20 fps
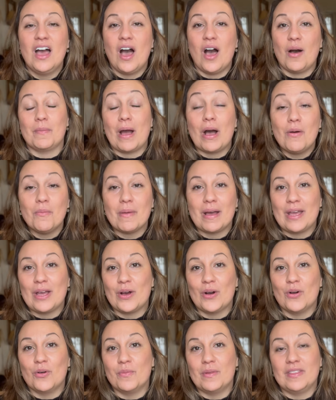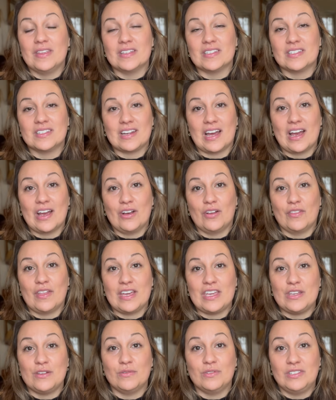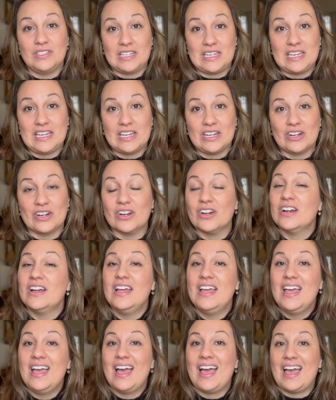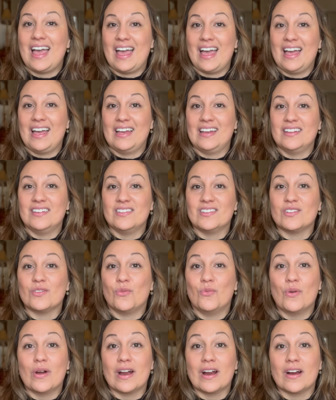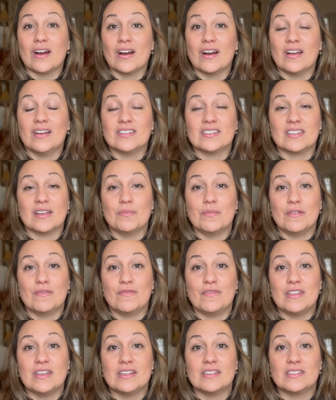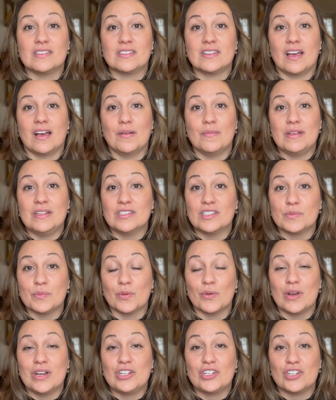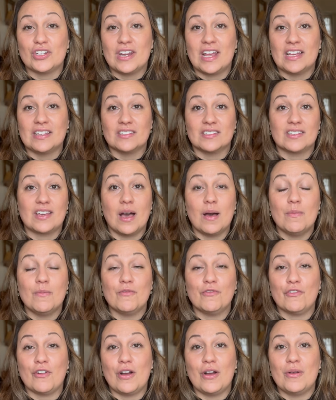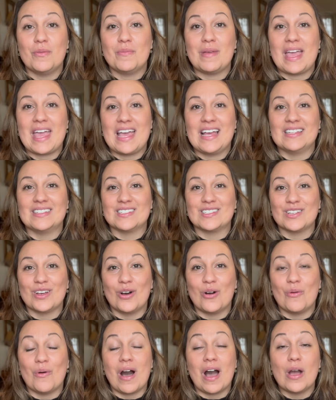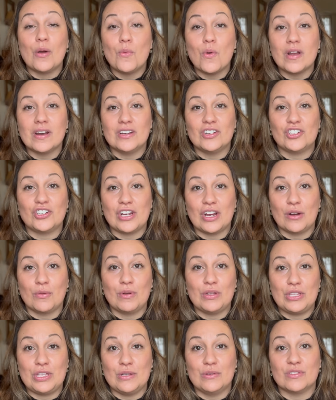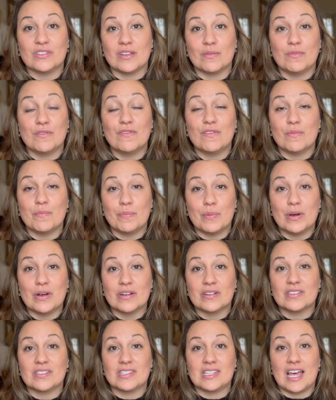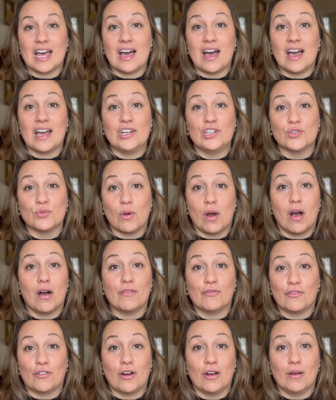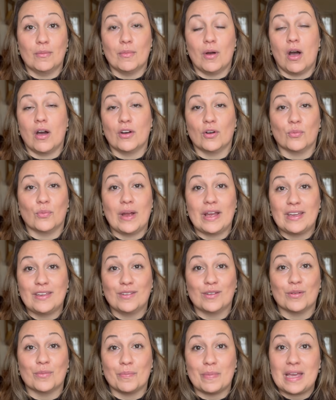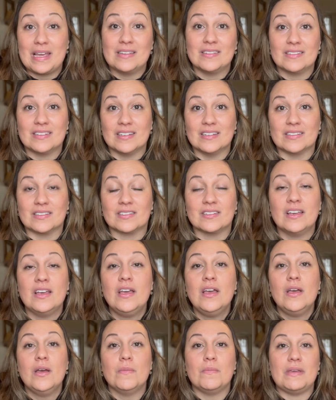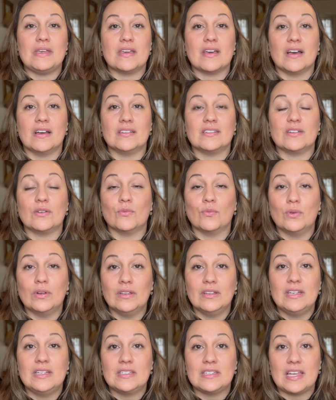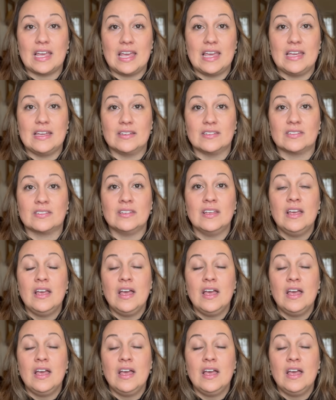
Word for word: about my home in the style that you see here and where some of this um, inspiration has come from. And so I want to share with you some of the books that I draw from on a regular basis because it really takes